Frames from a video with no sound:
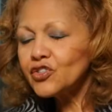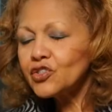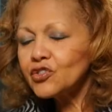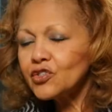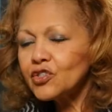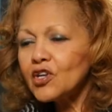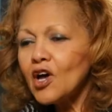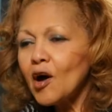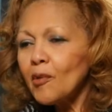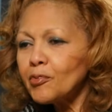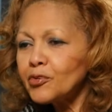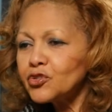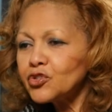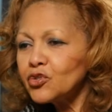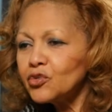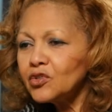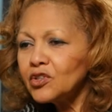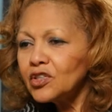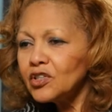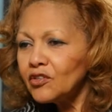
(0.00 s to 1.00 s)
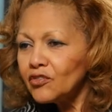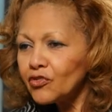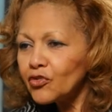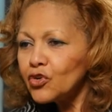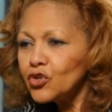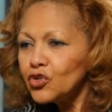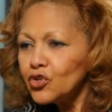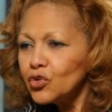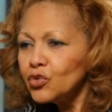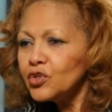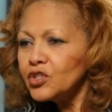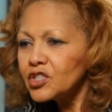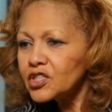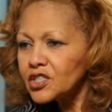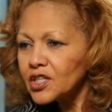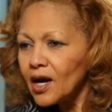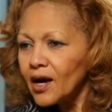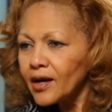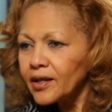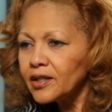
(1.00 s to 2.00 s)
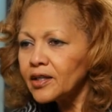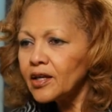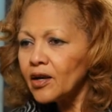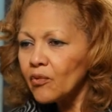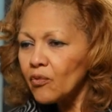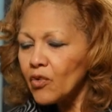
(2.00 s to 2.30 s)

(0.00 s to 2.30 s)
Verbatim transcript: This is an opportunity for you to shine and get